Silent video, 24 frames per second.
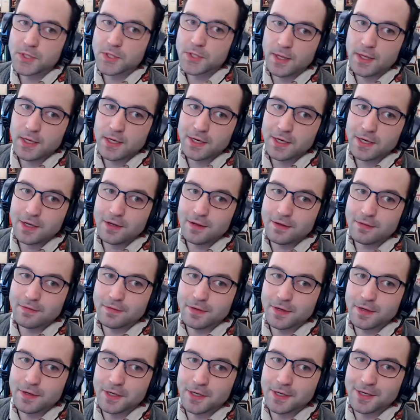lot of
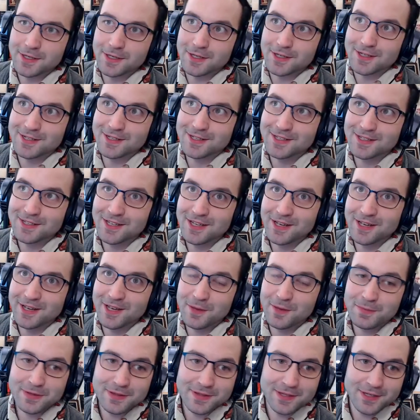uh,
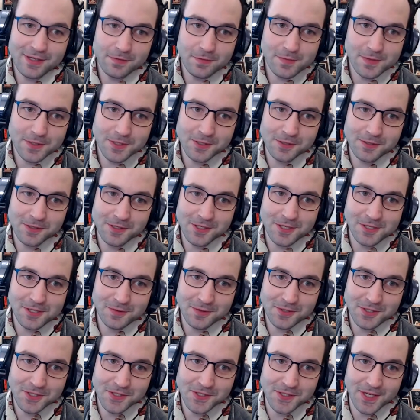empathy from the students,
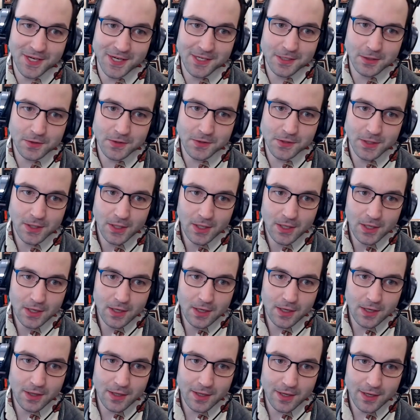which is nice.
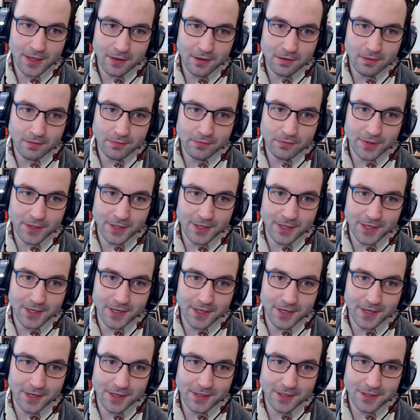A mm-hmm. lot of,
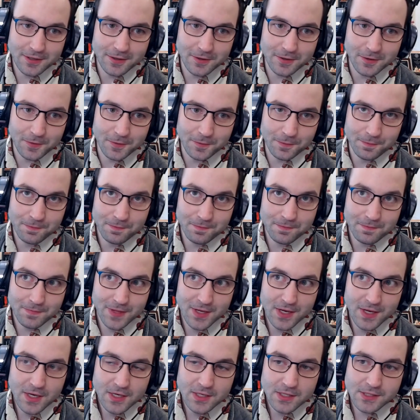uh, you know,
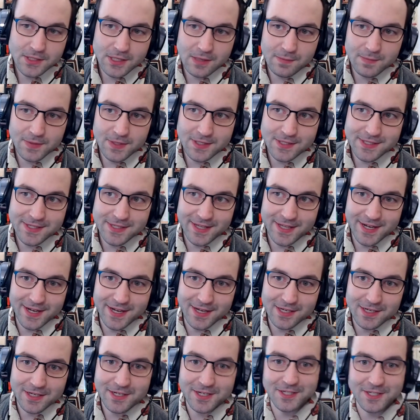statements
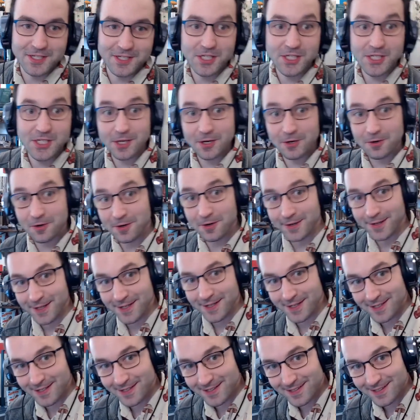like
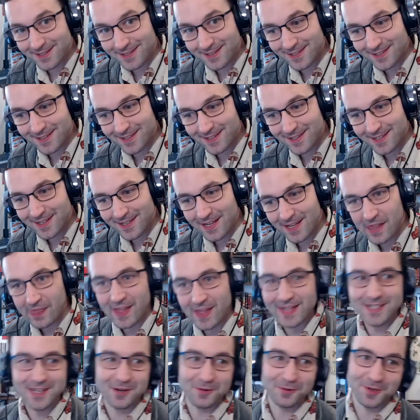considering they
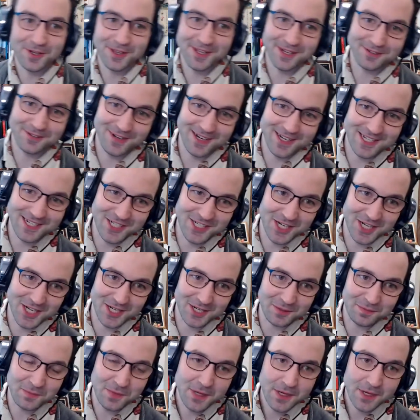did a really great
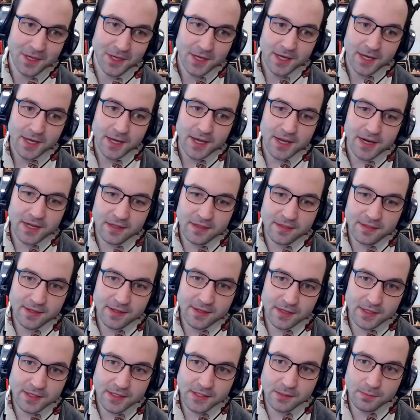job. And I
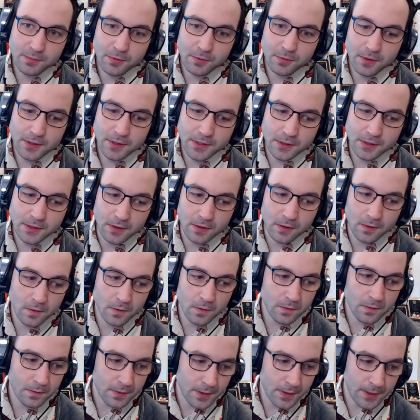think it's important to
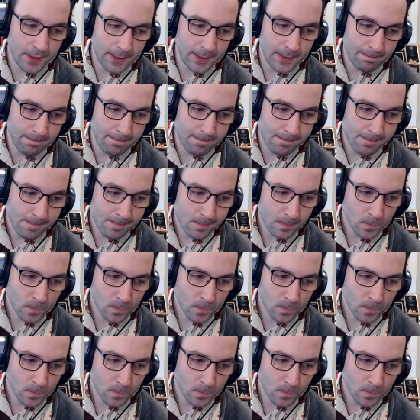know. Um,